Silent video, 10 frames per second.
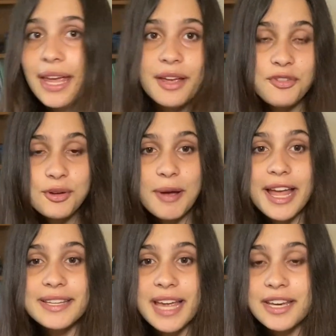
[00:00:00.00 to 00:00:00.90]
If you
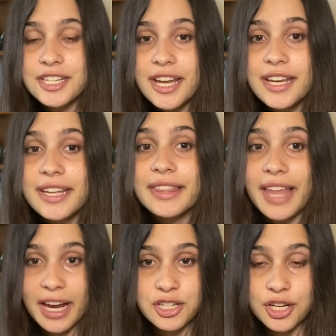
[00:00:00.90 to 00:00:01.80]
pay attention in
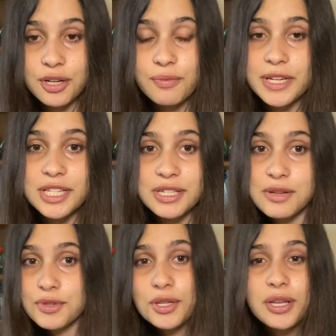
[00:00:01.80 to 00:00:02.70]
lecture, which is
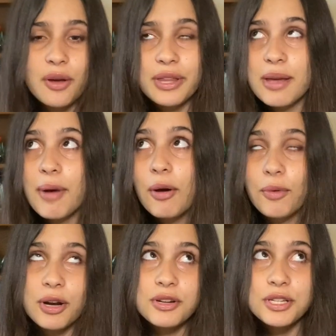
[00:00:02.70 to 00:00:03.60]
usually only about
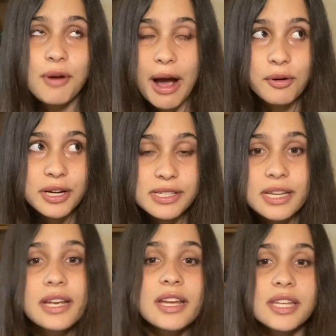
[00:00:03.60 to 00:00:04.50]
1 or 2 hours,
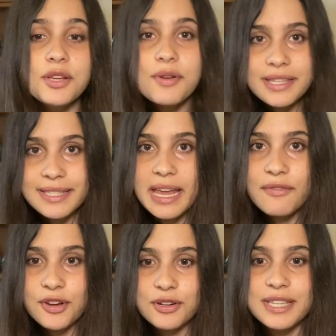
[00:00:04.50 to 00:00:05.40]
you can
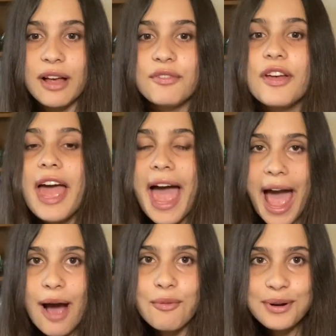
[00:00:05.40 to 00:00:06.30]
save yourself
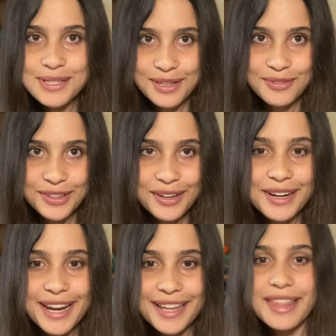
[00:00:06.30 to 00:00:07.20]
hours of
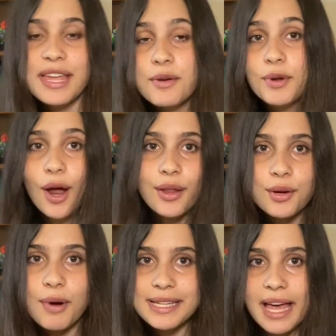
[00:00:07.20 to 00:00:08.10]
learning that you would
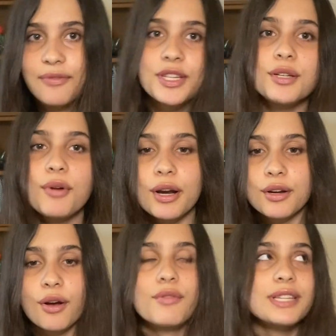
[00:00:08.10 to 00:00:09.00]
otherwise have to do on
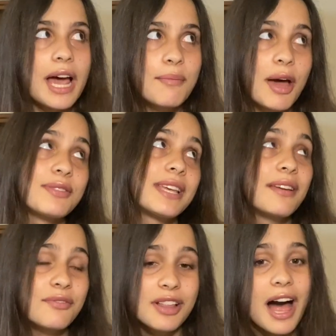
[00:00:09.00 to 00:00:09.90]
your own time
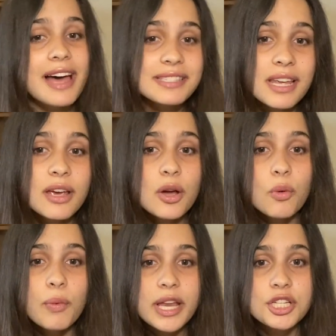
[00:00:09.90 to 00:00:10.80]
outside of class,
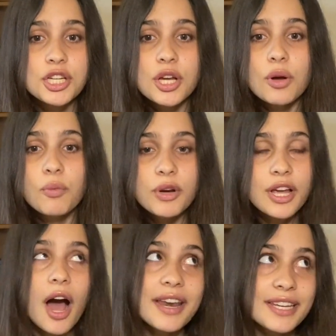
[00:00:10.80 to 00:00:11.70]
which would
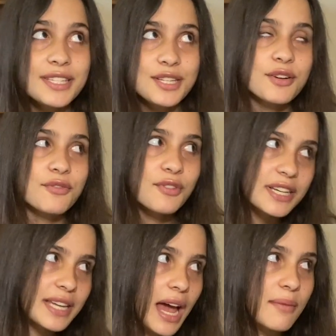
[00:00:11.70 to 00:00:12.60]
cut into your free
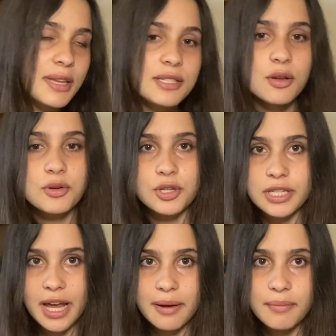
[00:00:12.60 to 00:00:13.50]
time and social
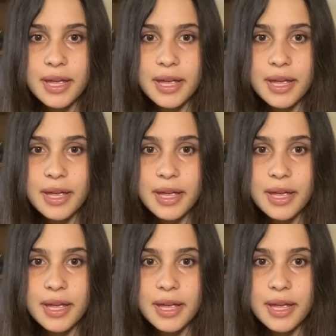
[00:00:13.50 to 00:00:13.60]
time